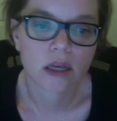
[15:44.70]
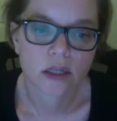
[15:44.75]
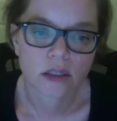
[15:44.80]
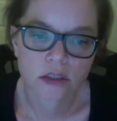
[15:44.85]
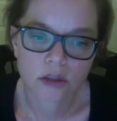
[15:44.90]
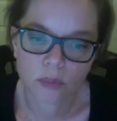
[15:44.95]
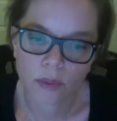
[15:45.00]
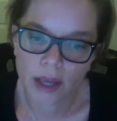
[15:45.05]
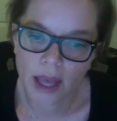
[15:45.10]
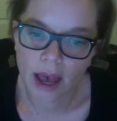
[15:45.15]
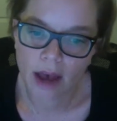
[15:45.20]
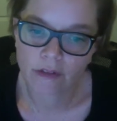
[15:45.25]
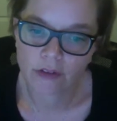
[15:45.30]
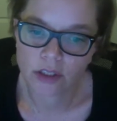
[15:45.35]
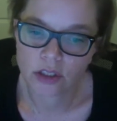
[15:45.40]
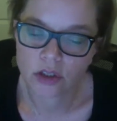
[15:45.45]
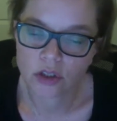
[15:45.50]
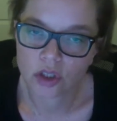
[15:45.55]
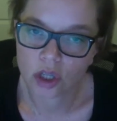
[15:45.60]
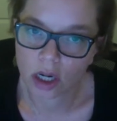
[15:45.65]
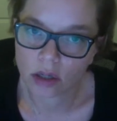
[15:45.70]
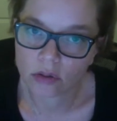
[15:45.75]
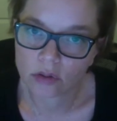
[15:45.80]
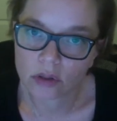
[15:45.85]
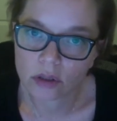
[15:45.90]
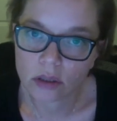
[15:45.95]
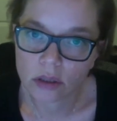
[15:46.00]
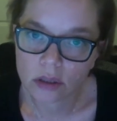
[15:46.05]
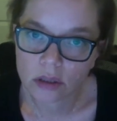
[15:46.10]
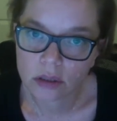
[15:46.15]
So we have a
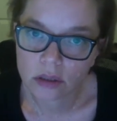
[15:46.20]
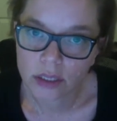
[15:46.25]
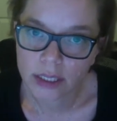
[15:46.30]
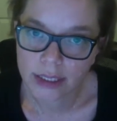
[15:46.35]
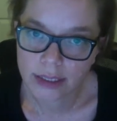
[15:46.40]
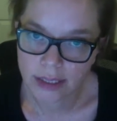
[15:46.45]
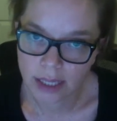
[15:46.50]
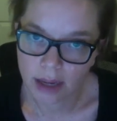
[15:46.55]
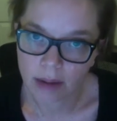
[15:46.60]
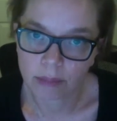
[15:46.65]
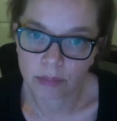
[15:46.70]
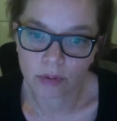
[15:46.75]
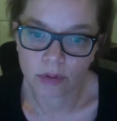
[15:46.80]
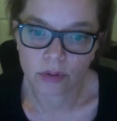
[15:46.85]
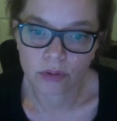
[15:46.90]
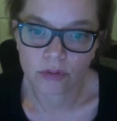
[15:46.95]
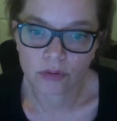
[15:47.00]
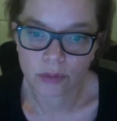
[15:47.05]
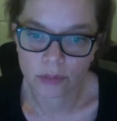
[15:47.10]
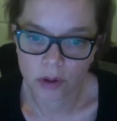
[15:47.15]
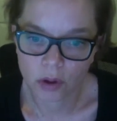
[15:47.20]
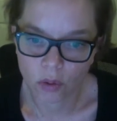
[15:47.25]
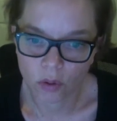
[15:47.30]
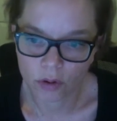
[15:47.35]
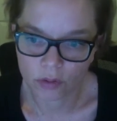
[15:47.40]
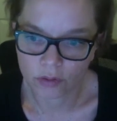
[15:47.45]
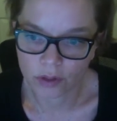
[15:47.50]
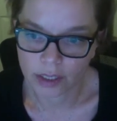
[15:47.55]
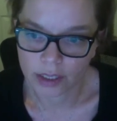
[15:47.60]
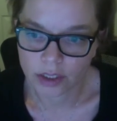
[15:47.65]
general example from the
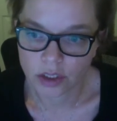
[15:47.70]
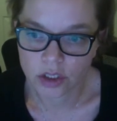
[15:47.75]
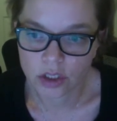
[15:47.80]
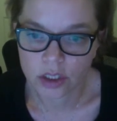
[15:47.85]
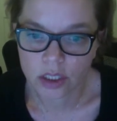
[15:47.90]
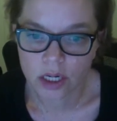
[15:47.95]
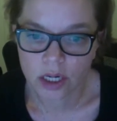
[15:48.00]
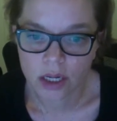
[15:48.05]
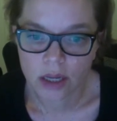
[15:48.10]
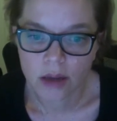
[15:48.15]
orphanage,